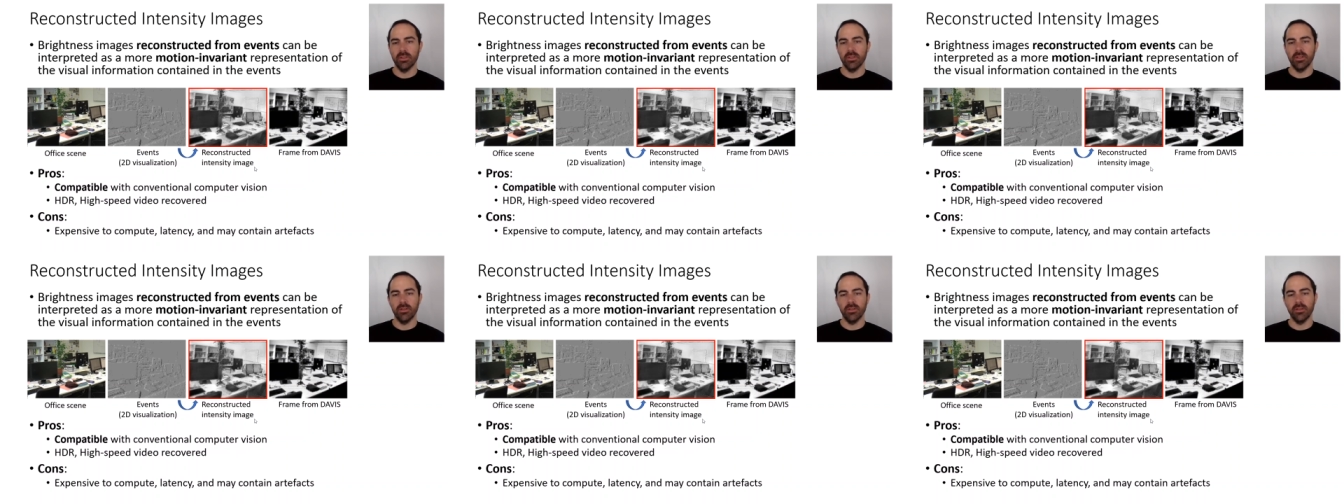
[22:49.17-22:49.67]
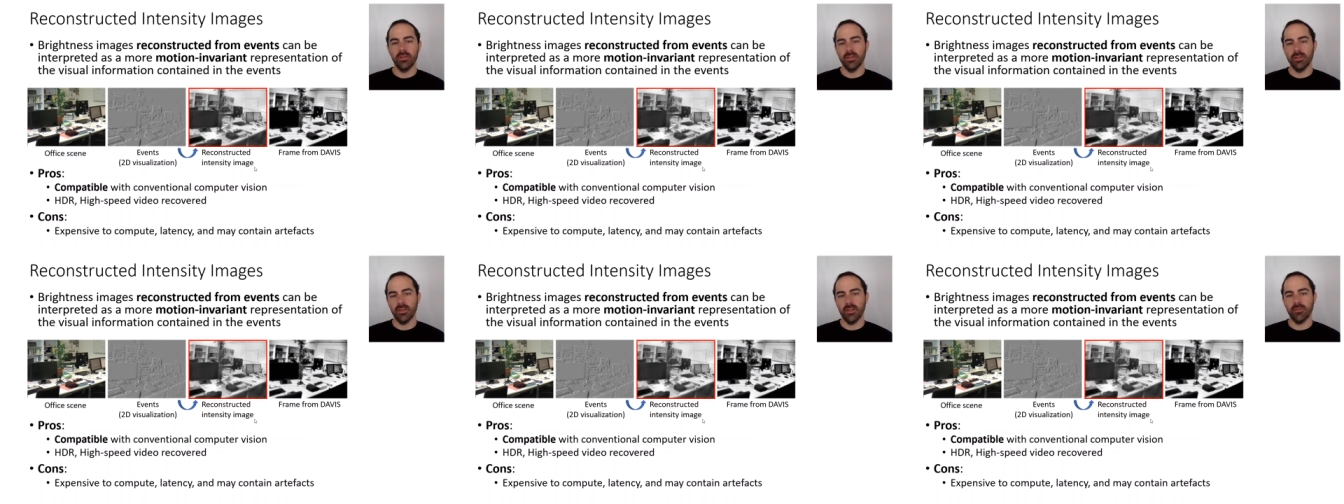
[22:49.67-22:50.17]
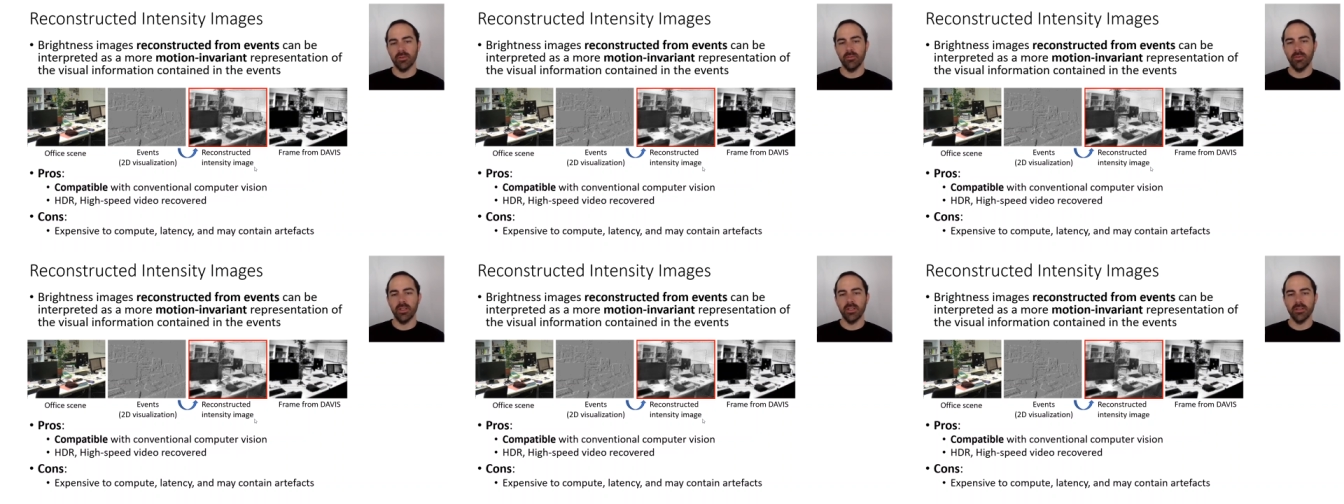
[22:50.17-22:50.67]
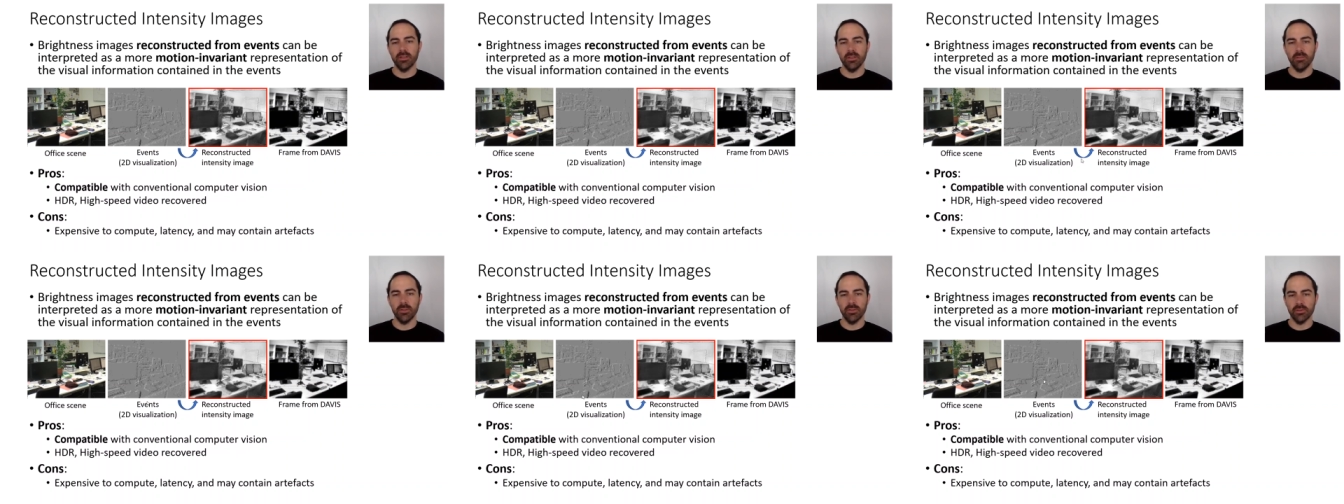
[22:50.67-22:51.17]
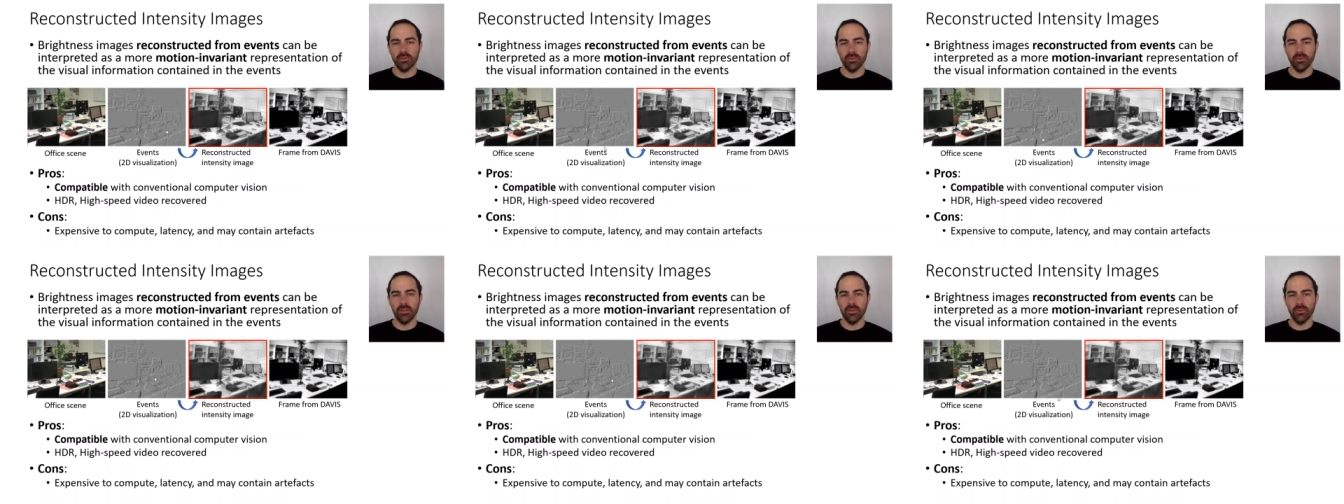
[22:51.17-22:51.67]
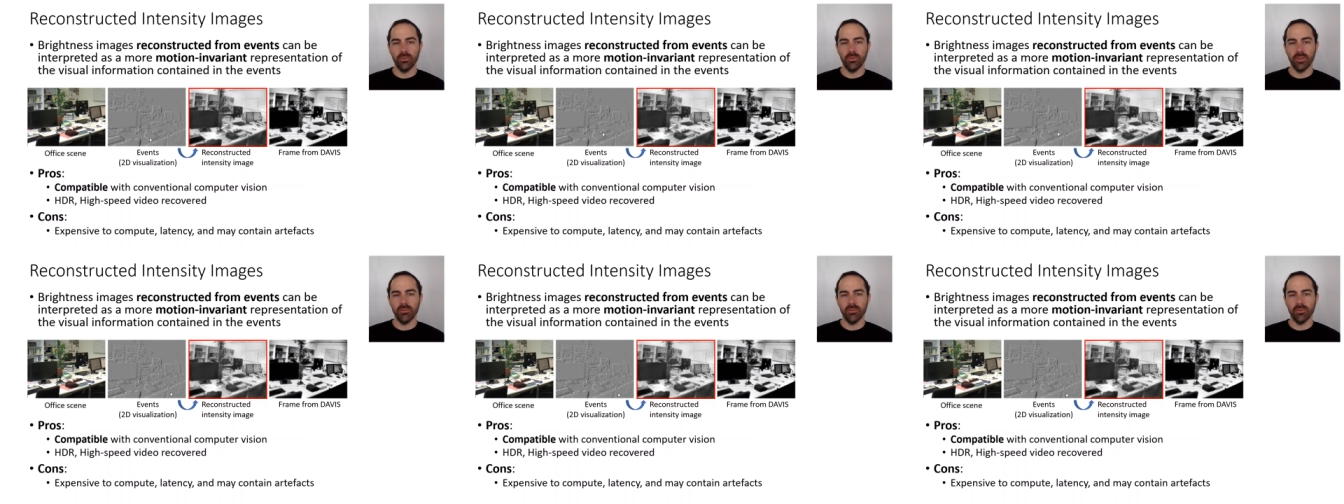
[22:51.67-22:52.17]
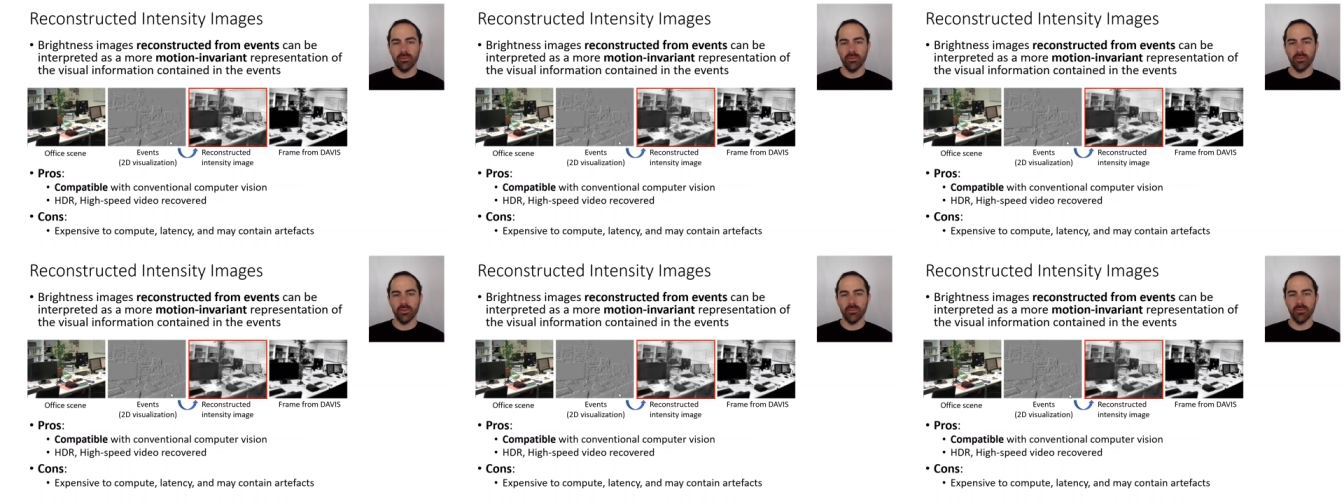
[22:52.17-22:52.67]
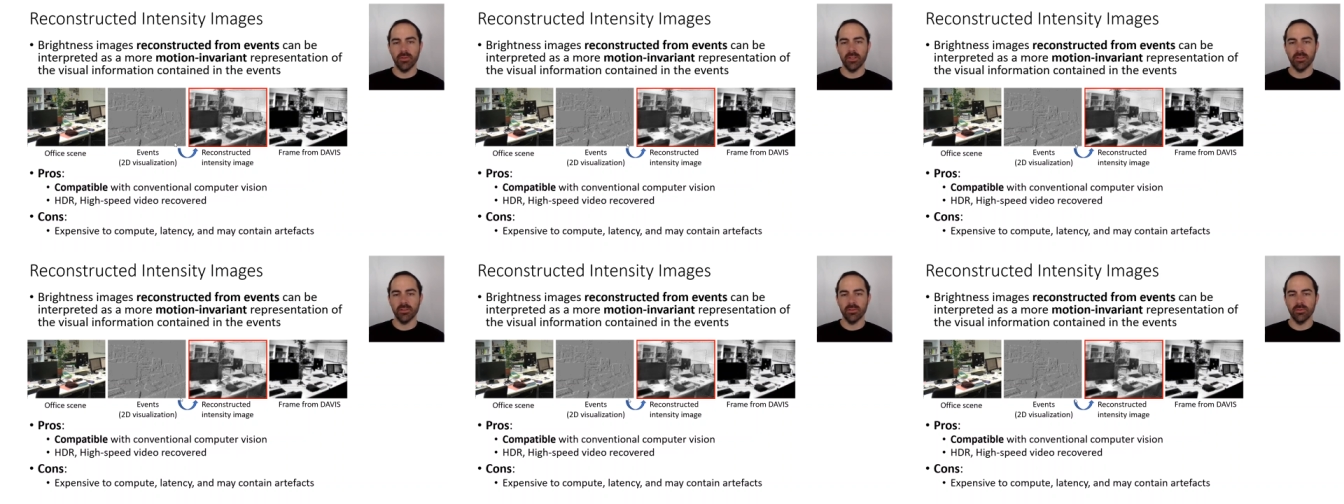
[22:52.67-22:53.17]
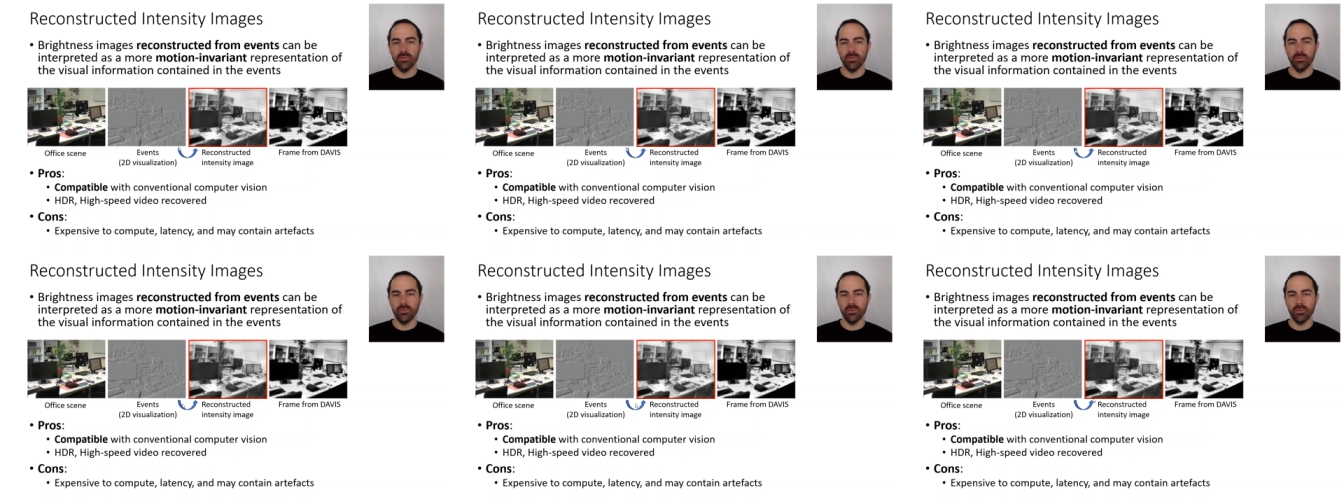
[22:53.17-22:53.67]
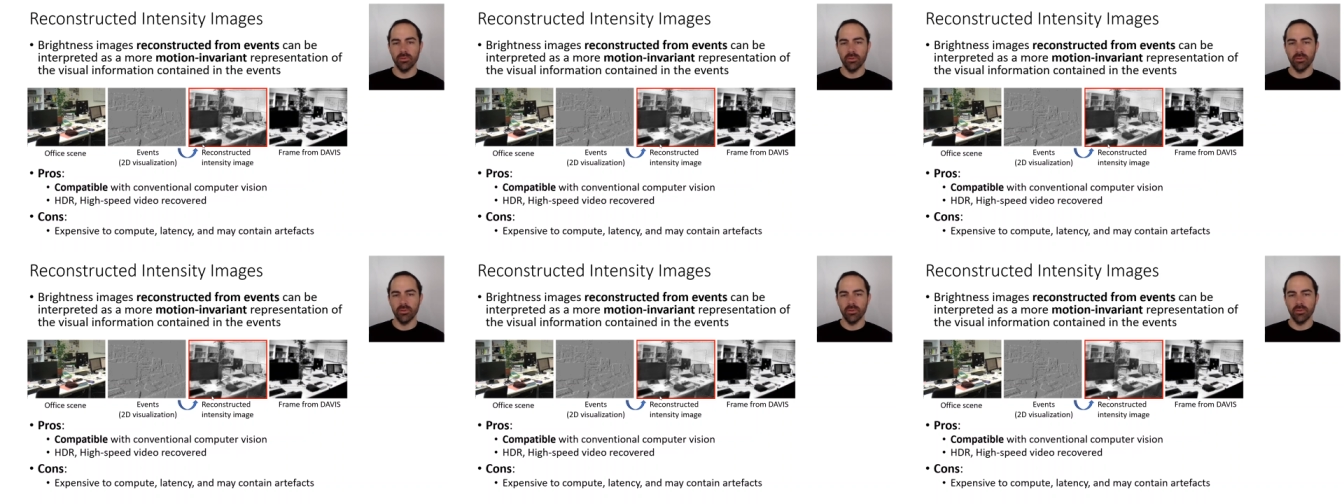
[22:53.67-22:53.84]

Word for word: They have some latency because you need to wait for some events to